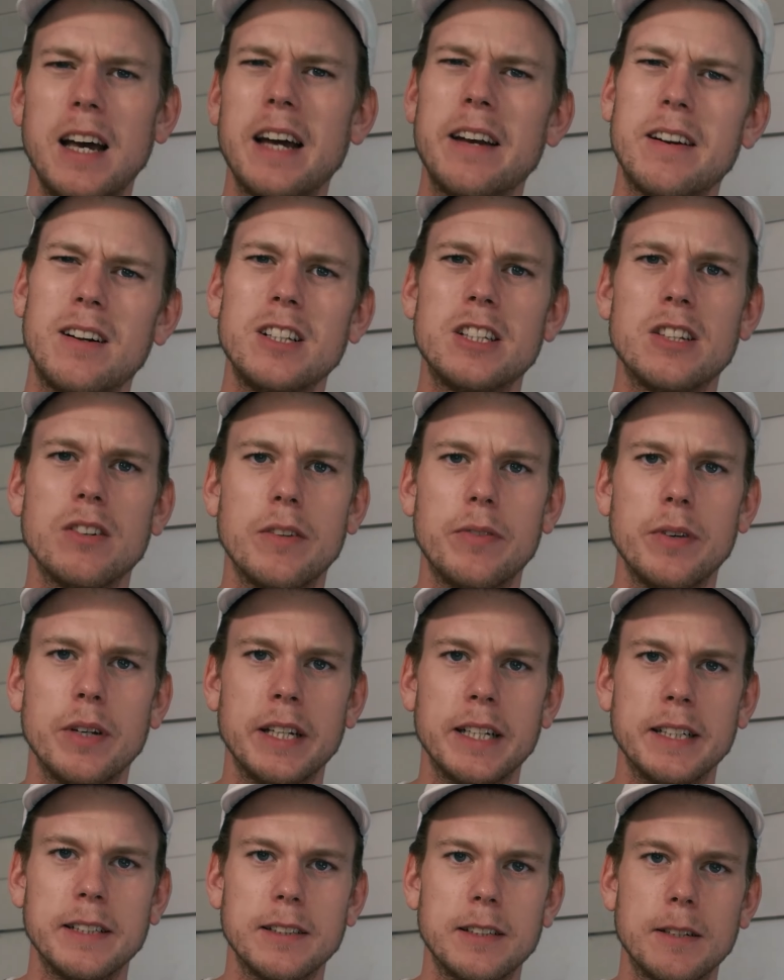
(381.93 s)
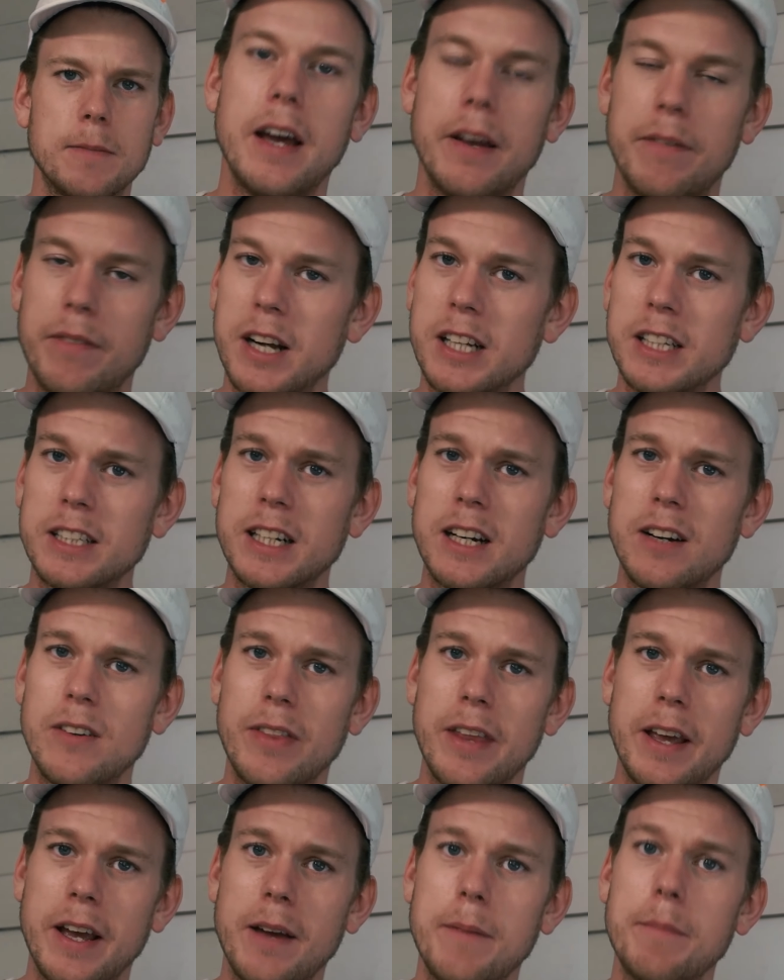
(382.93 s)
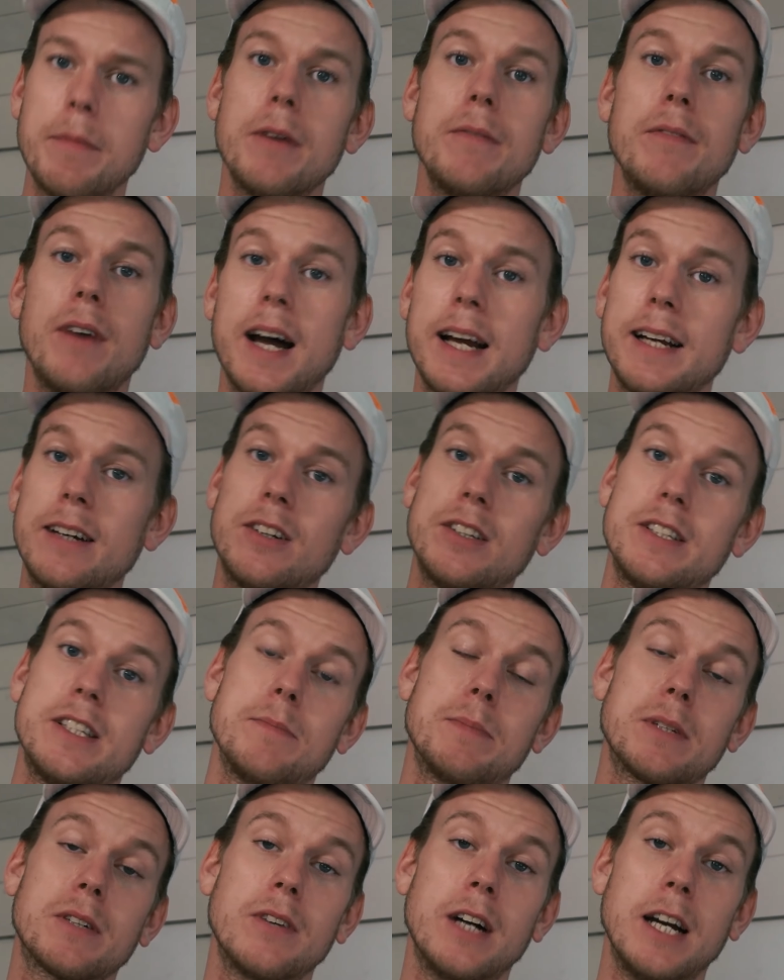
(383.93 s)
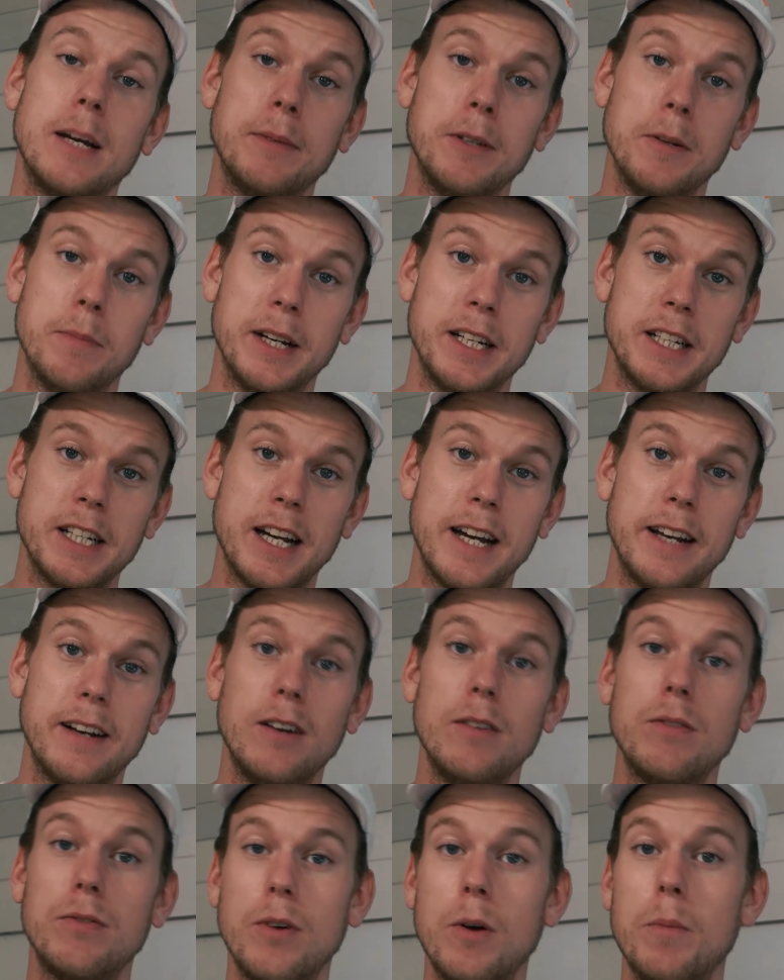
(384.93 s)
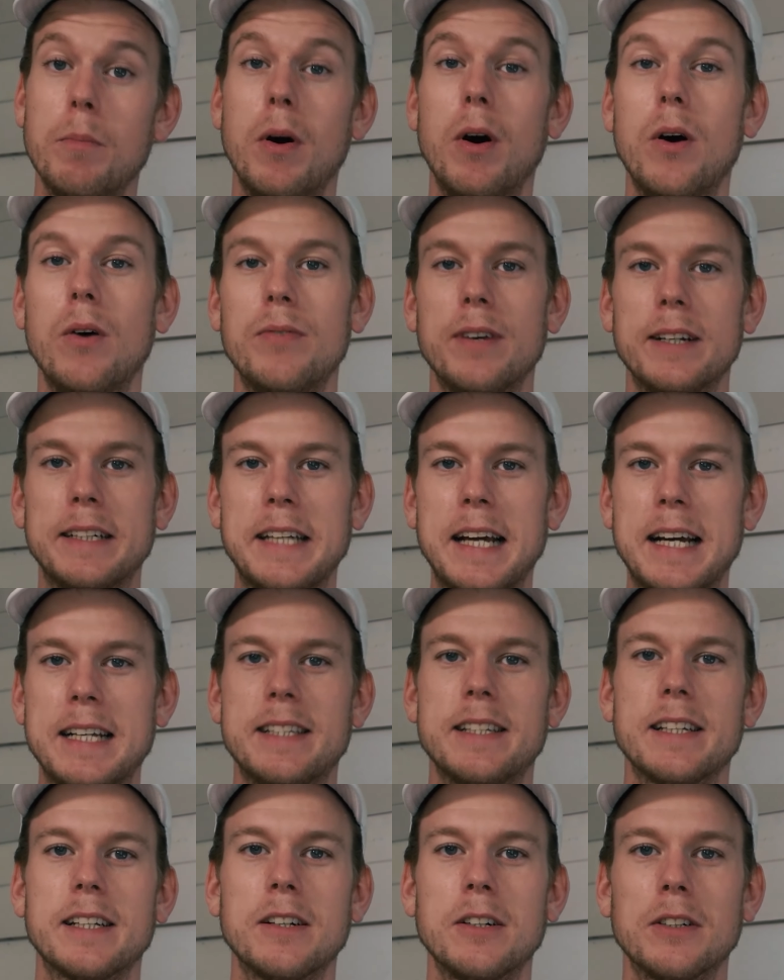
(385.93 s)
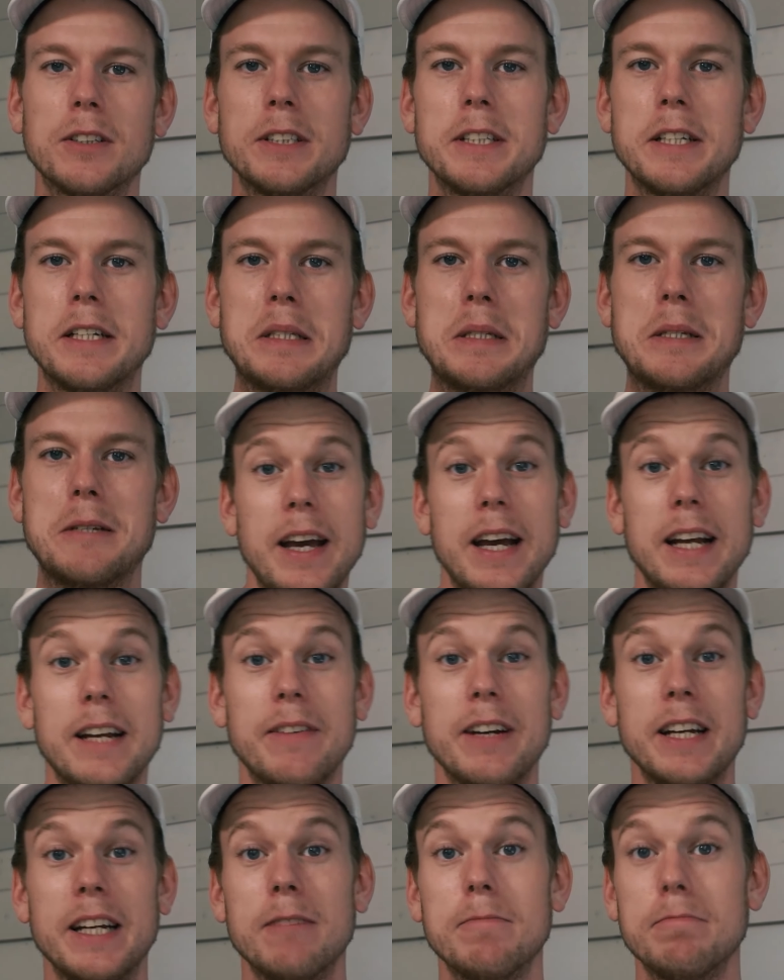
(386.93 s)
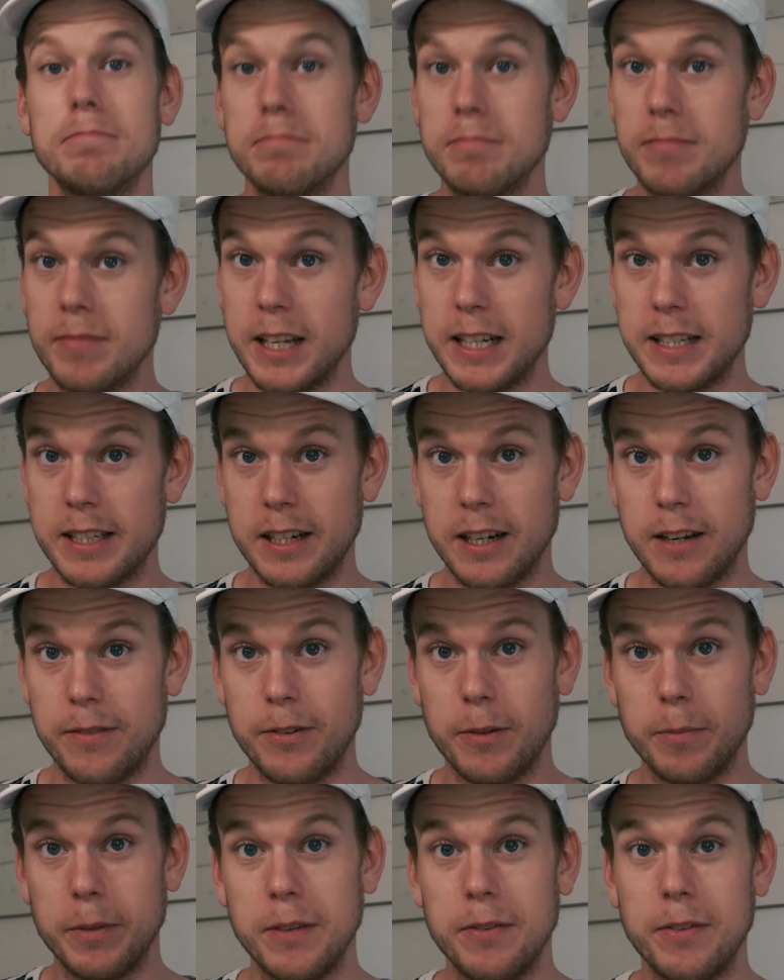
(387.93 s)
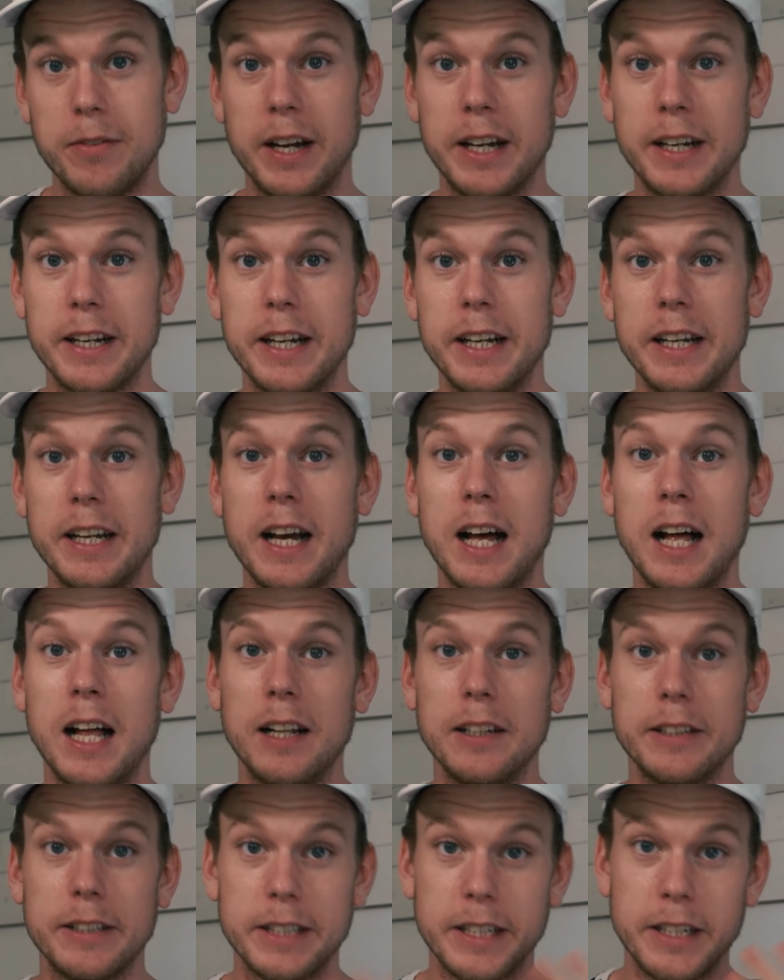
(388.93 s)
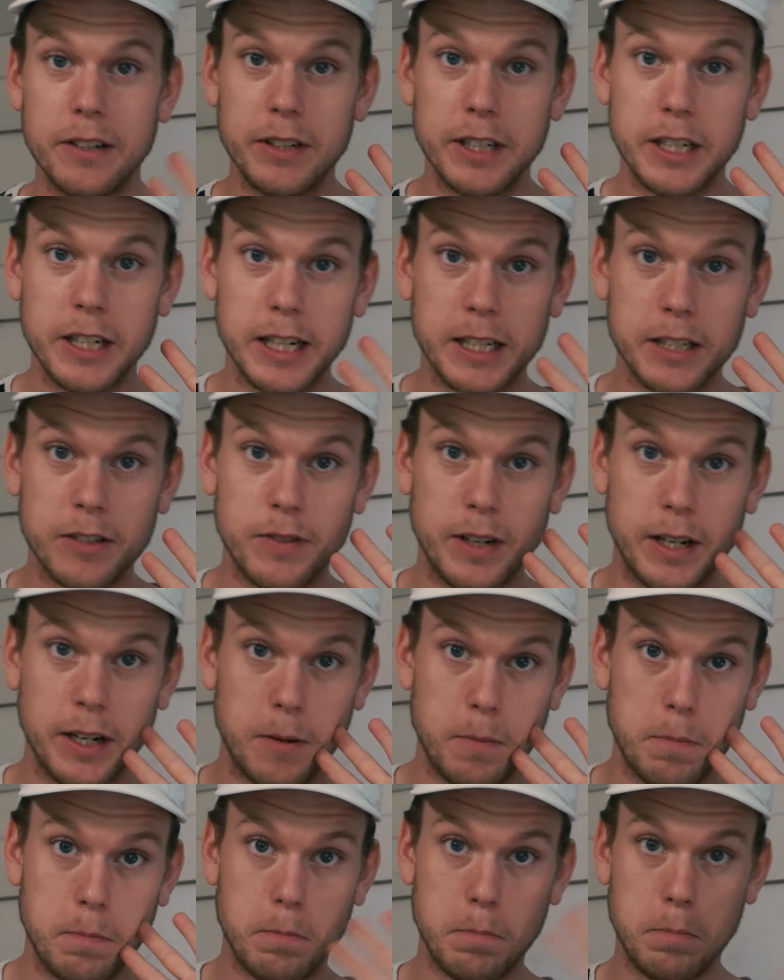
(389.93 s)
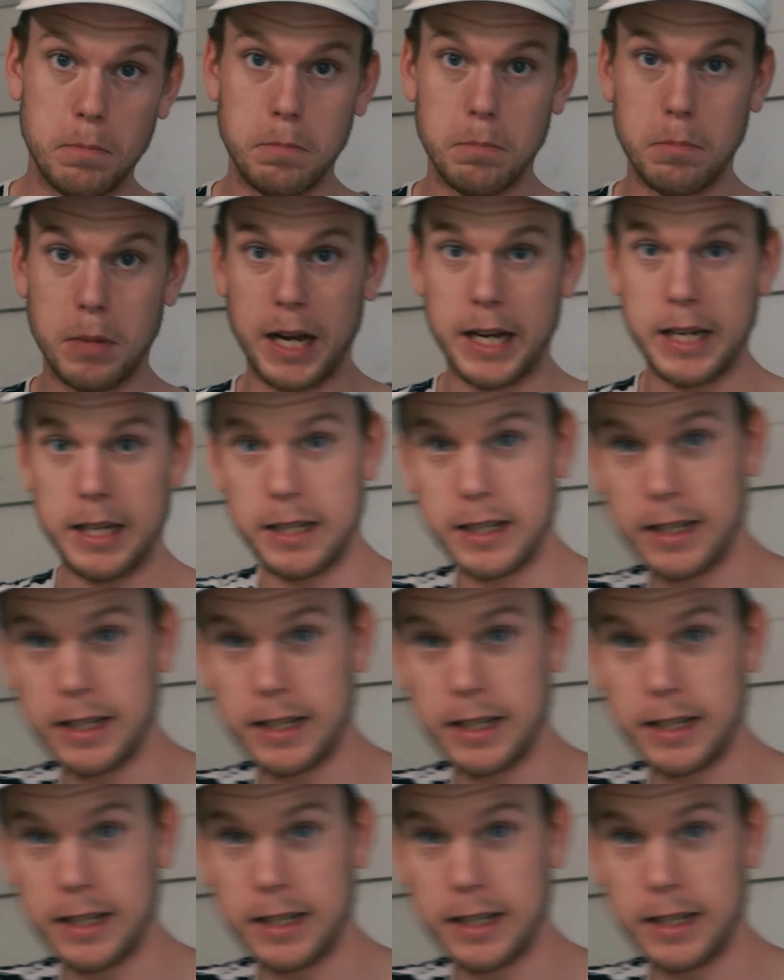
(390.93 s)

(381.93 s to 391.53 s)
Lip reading: And also if you didn't. And while you're down there, why not subscribe to my channel for more fantastic content? Anyway, that's enough from me for one day. I'll see you in the next one. Bye.